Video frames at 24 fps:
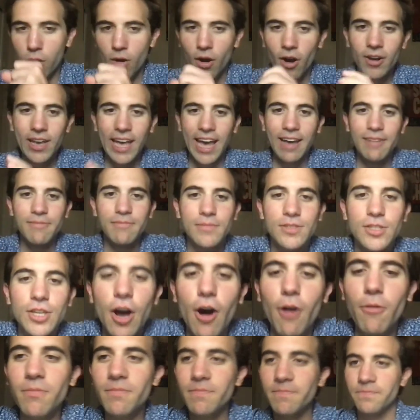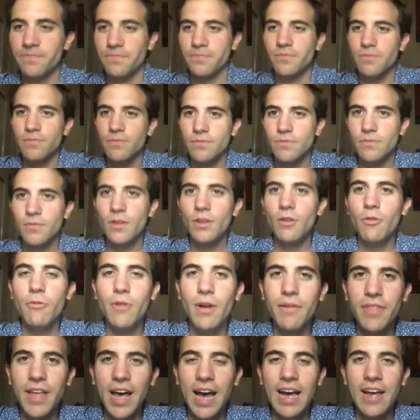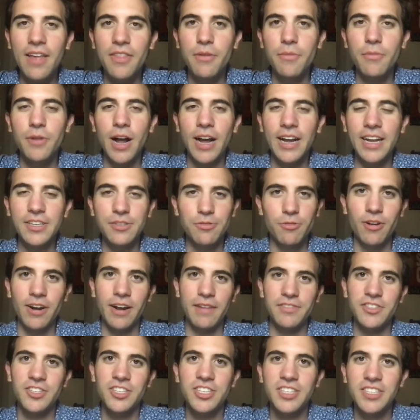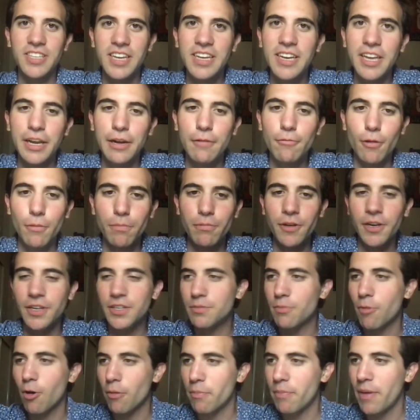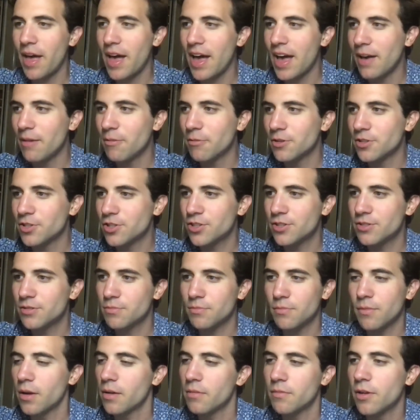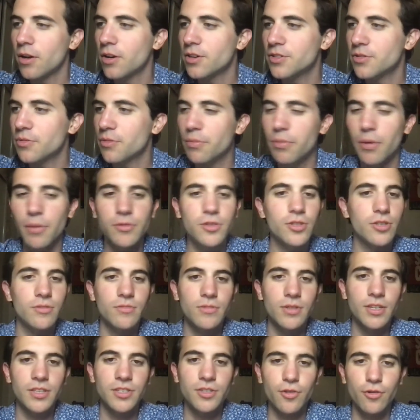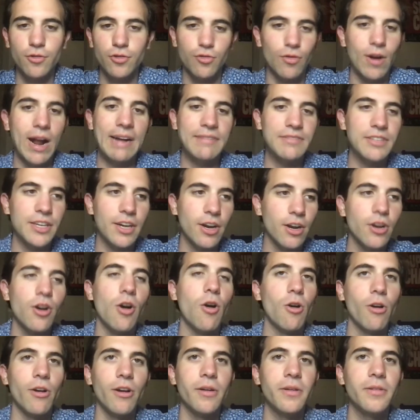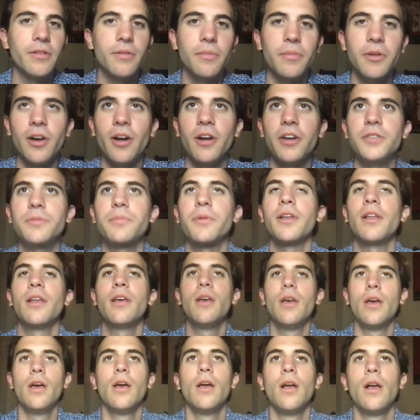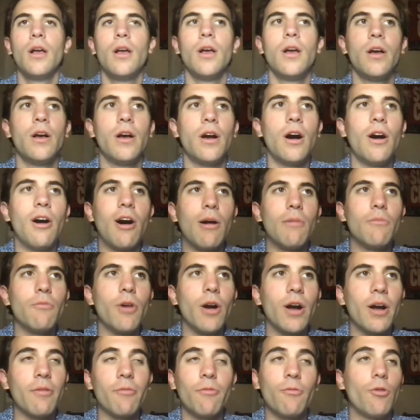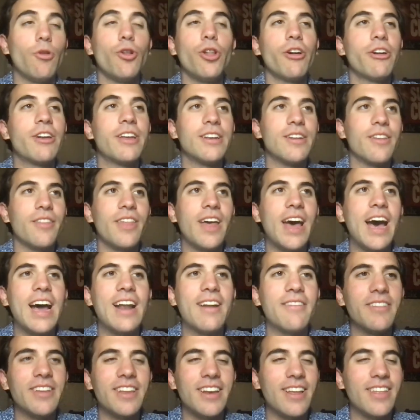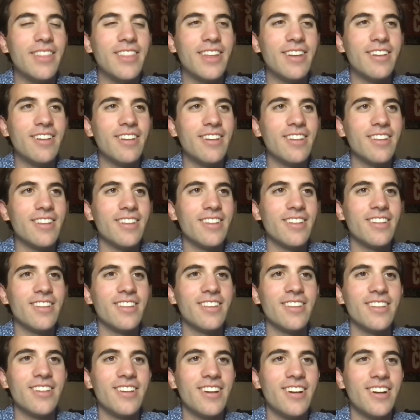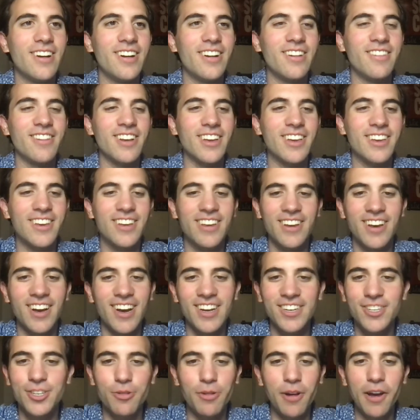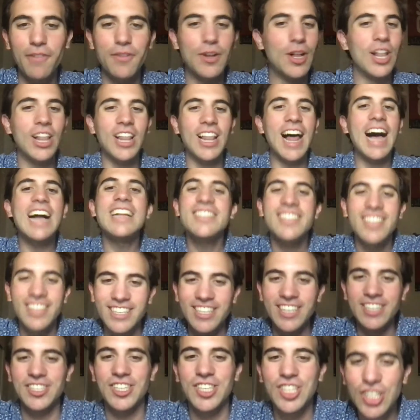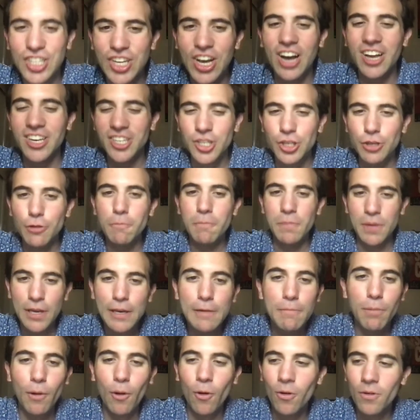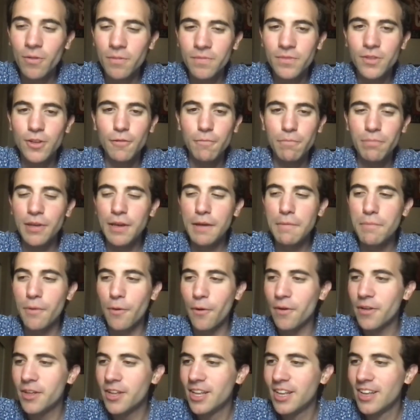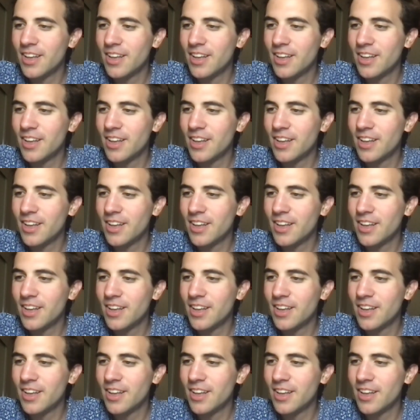Okay, so we have that, and then I guess we're going to have Stinney replace Marpet, which honestly we probably should consider drafting a guard, to be honest, but we'll look into that. I mean, and then Oh my gosh, we have a lot to discuss. You people, you people.